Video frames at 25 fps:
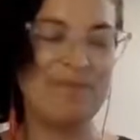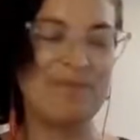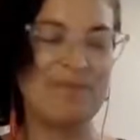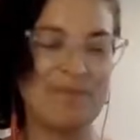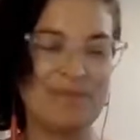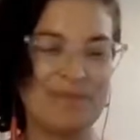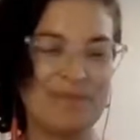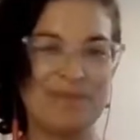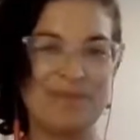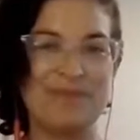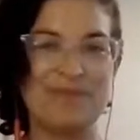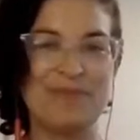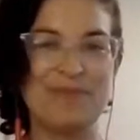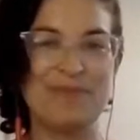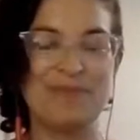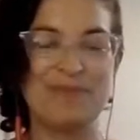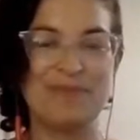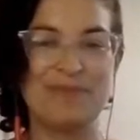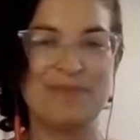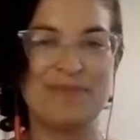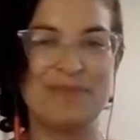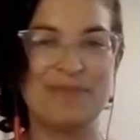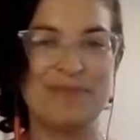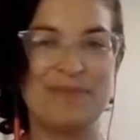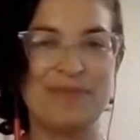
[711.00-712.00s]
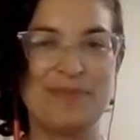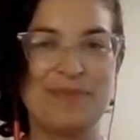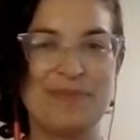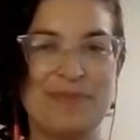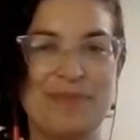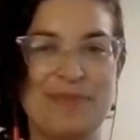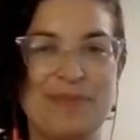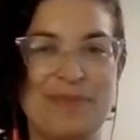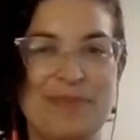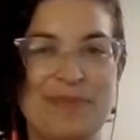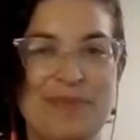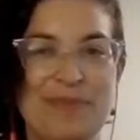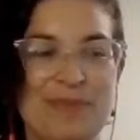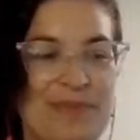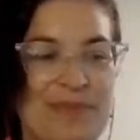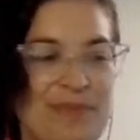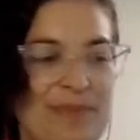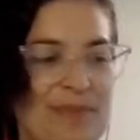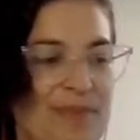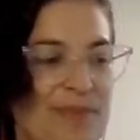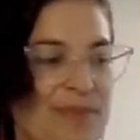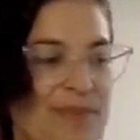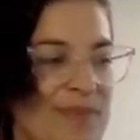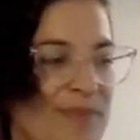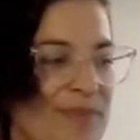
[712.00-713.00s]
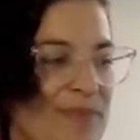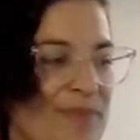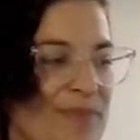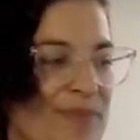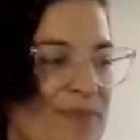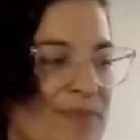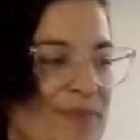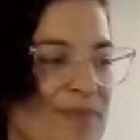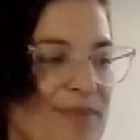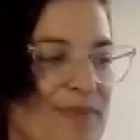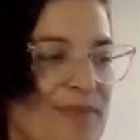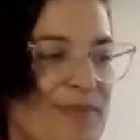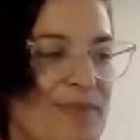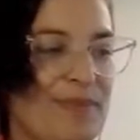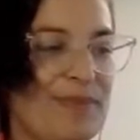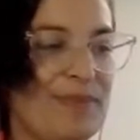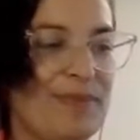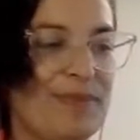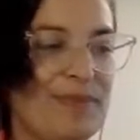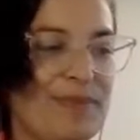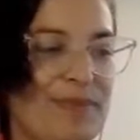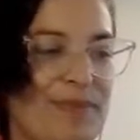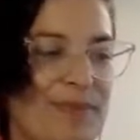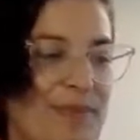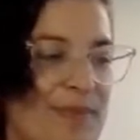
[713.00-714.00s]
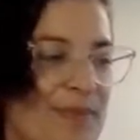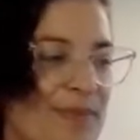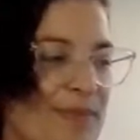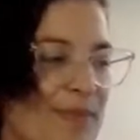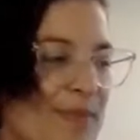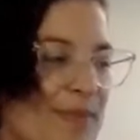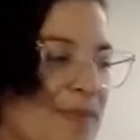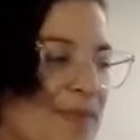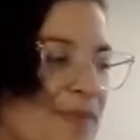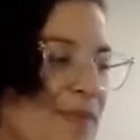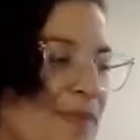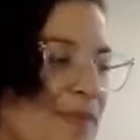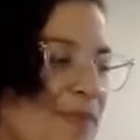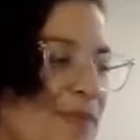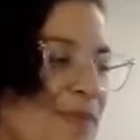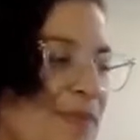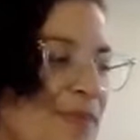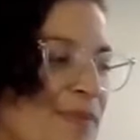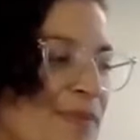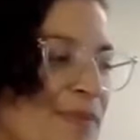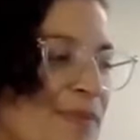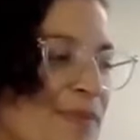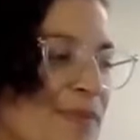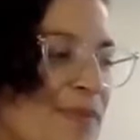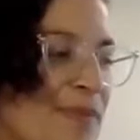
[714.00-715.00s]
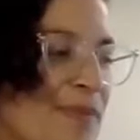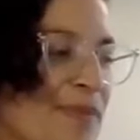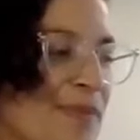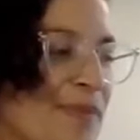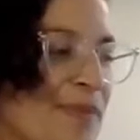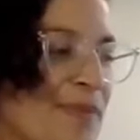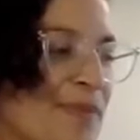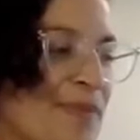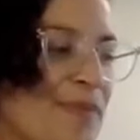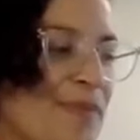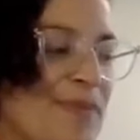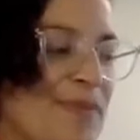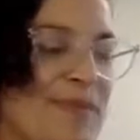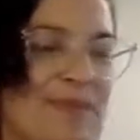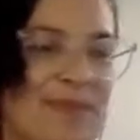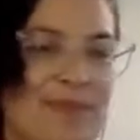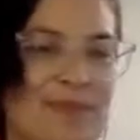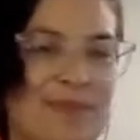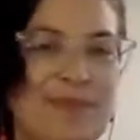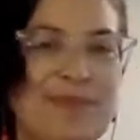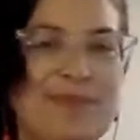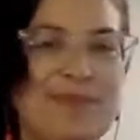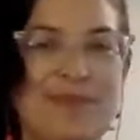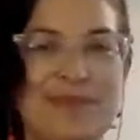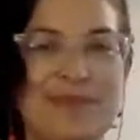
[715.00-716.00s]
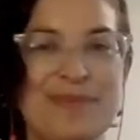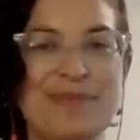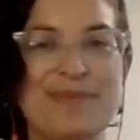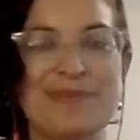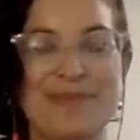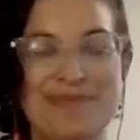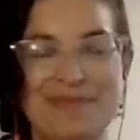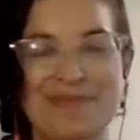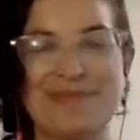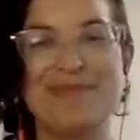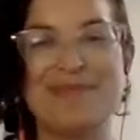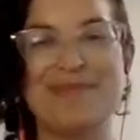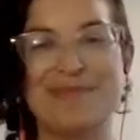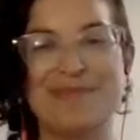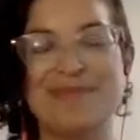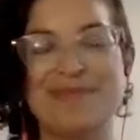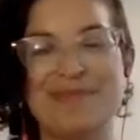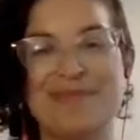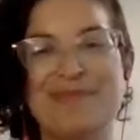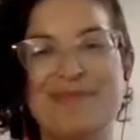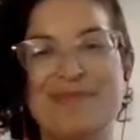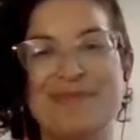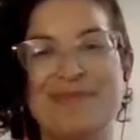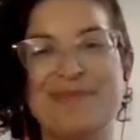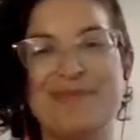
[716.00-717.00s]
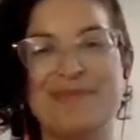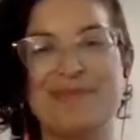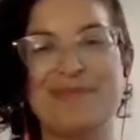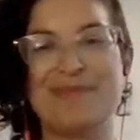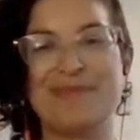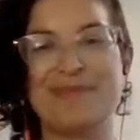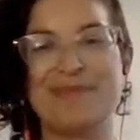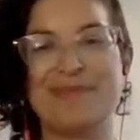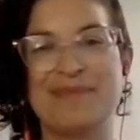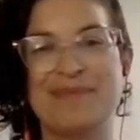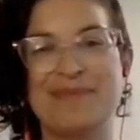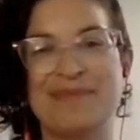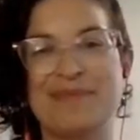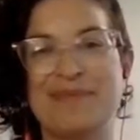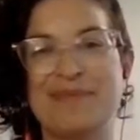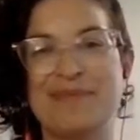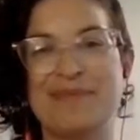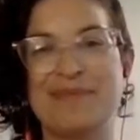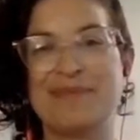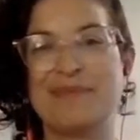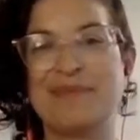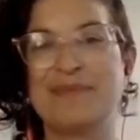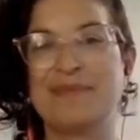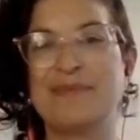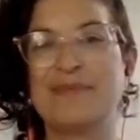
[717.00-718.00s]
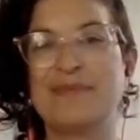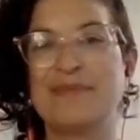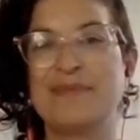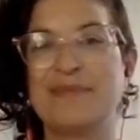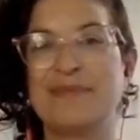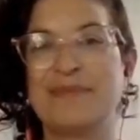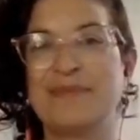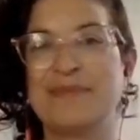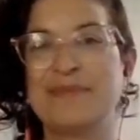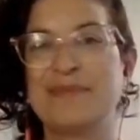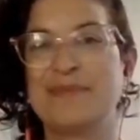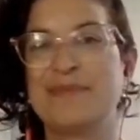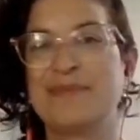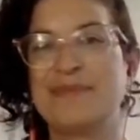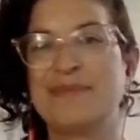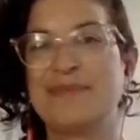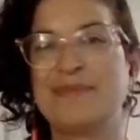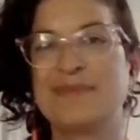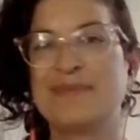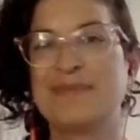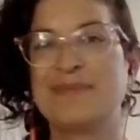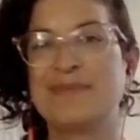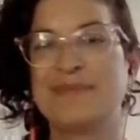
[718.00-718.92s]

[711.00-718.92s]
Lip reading: [no speech]